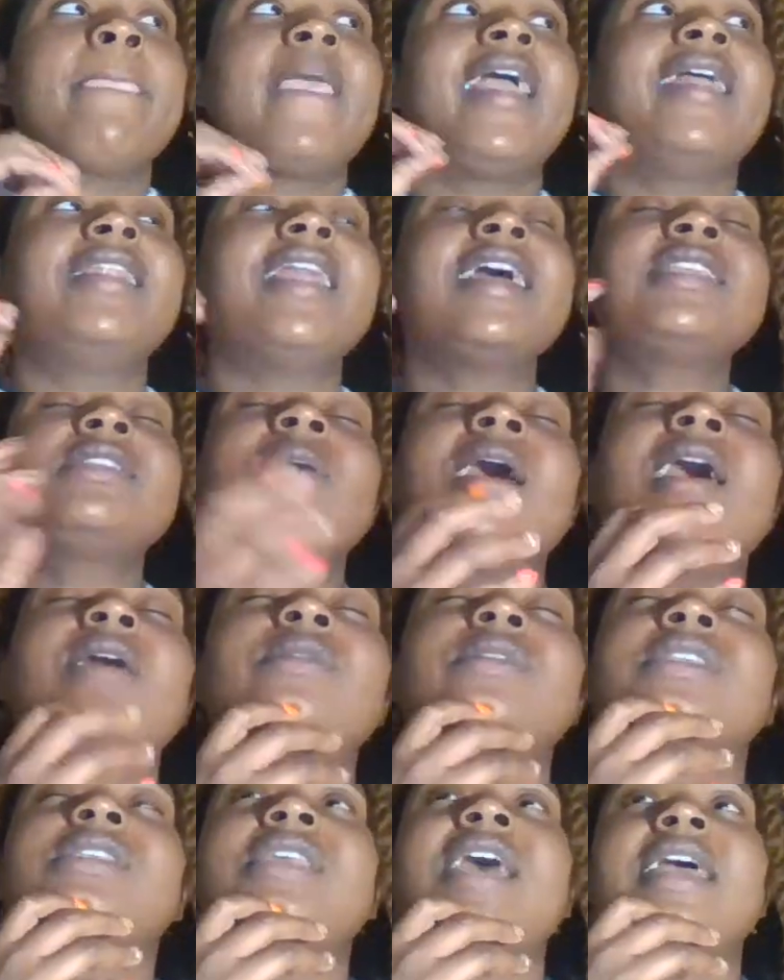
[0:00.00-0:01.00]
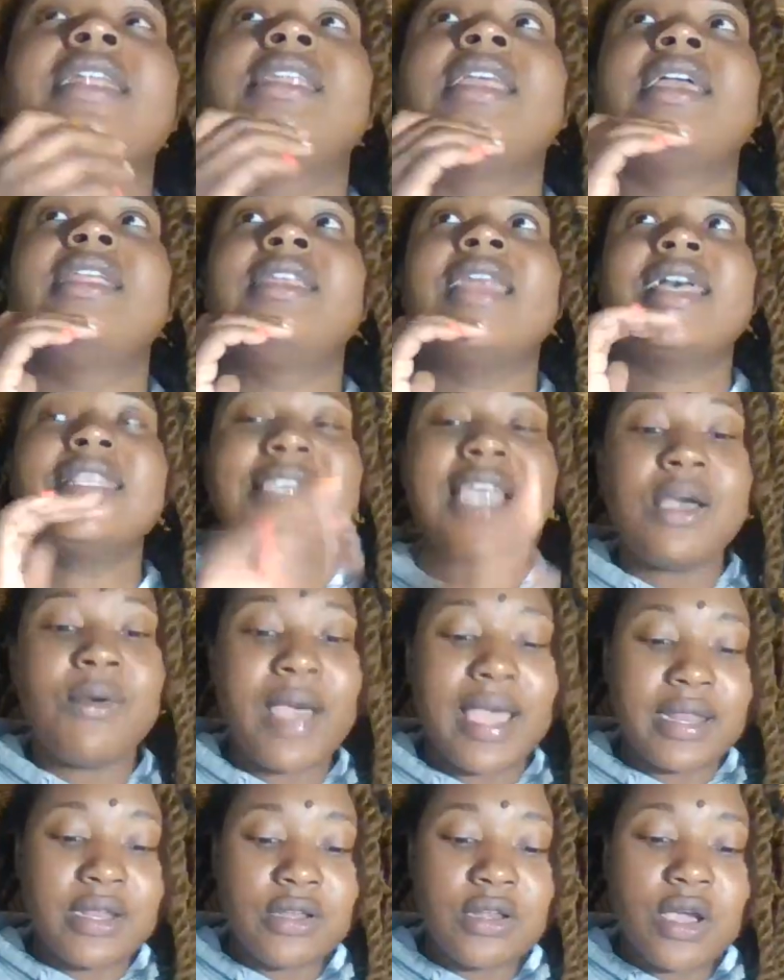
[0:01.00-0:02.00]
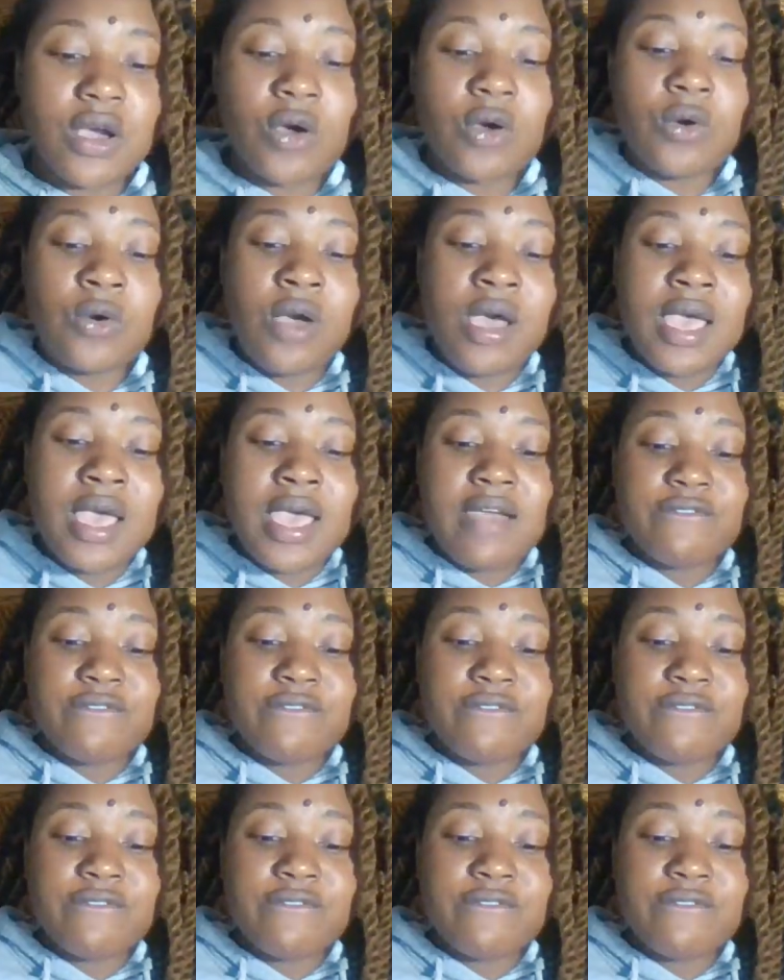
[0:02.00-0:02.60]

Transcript: And that's why and that's how I know.